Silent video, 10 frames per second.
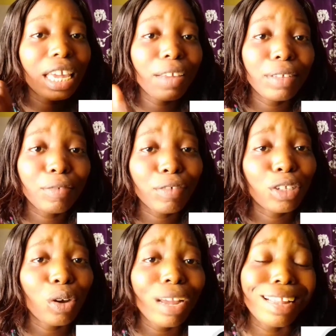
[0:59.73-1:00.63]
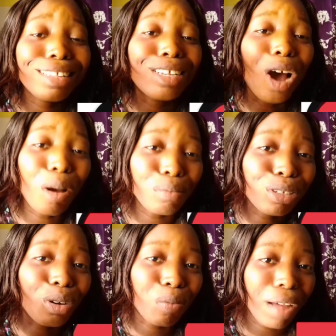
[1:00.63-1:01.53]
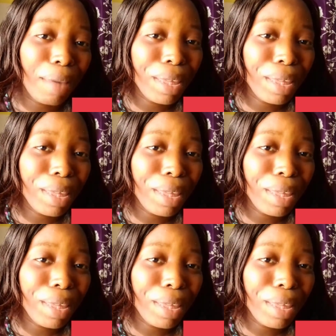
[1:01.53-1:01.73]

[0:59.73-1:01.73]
give this video a thumbs up.